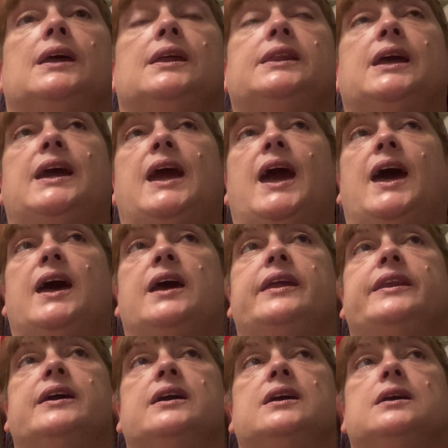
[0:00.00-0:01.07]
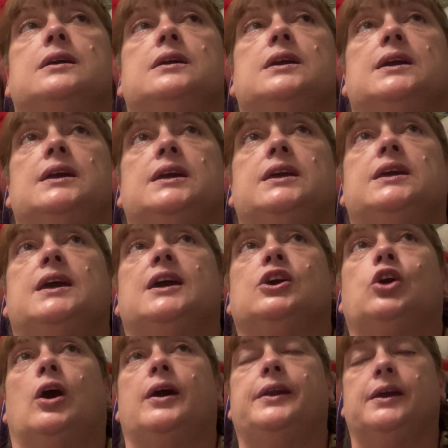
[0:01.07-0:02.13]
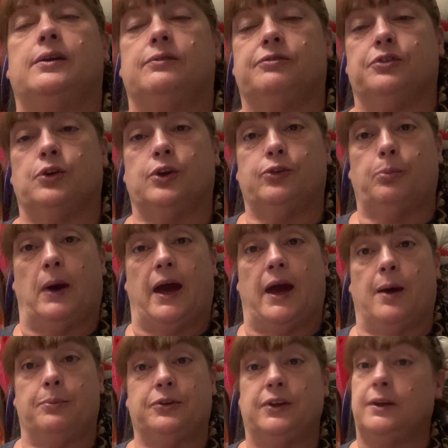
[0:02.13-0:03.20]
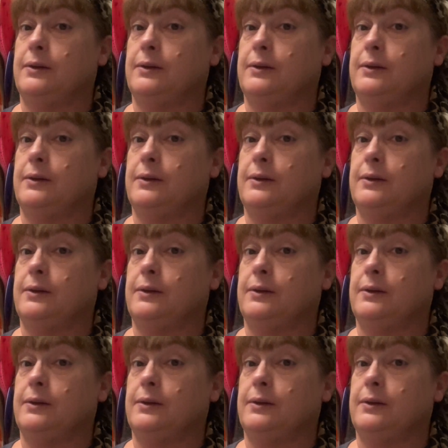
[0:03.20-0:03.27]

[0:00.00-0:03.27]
he had gone in for his biopsy.